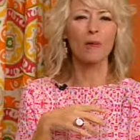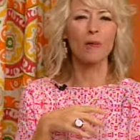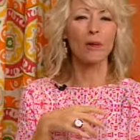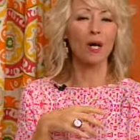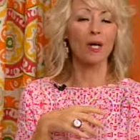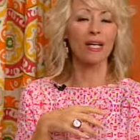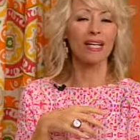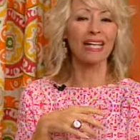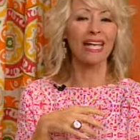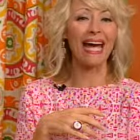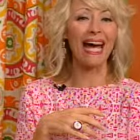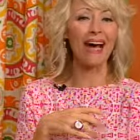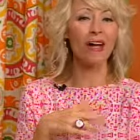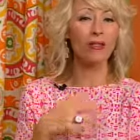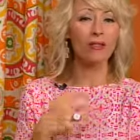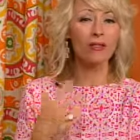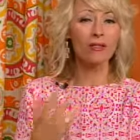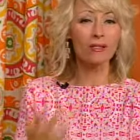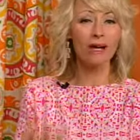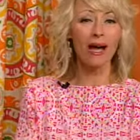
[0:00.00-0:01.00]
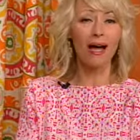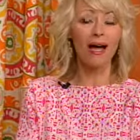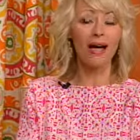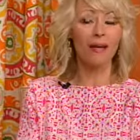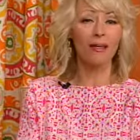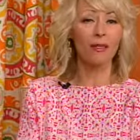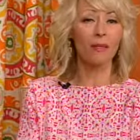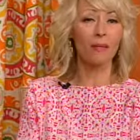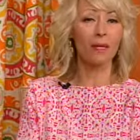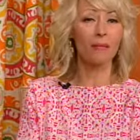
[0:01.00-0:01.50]
a party
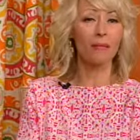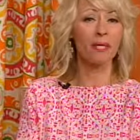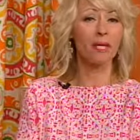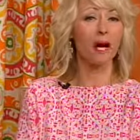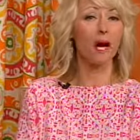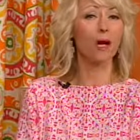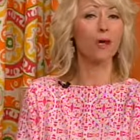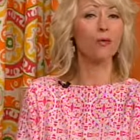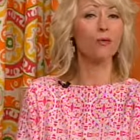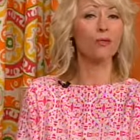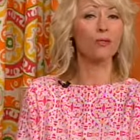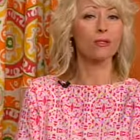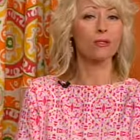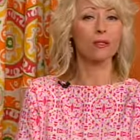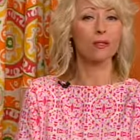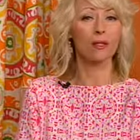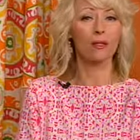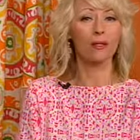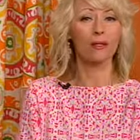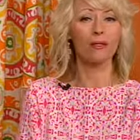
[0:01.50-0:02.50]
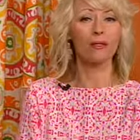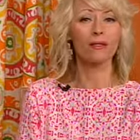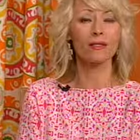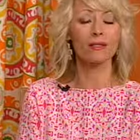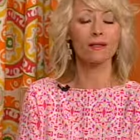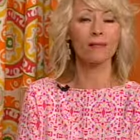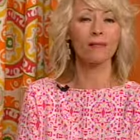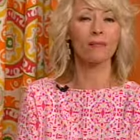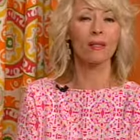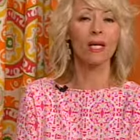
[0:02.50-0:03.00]
outside or maybe host uh,
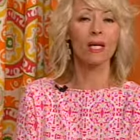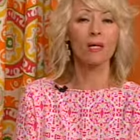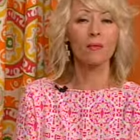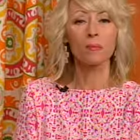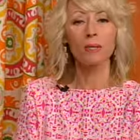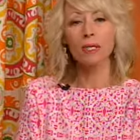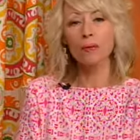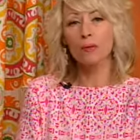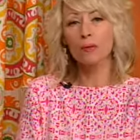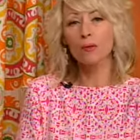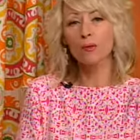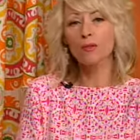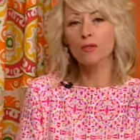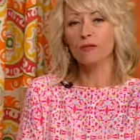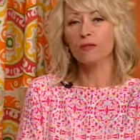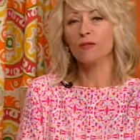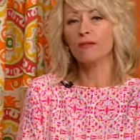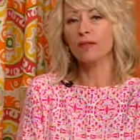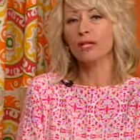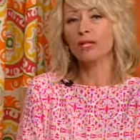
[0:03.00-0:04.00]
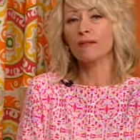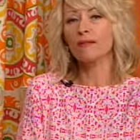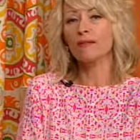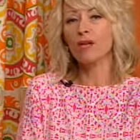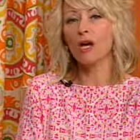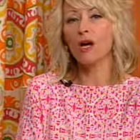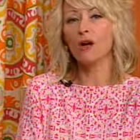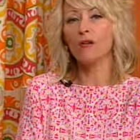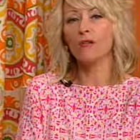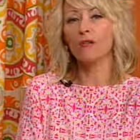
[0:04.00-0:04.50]
some people, some friends
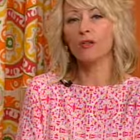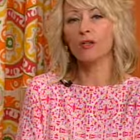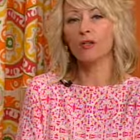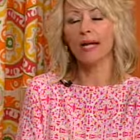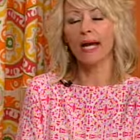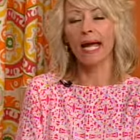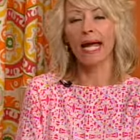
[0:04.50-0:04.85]
over,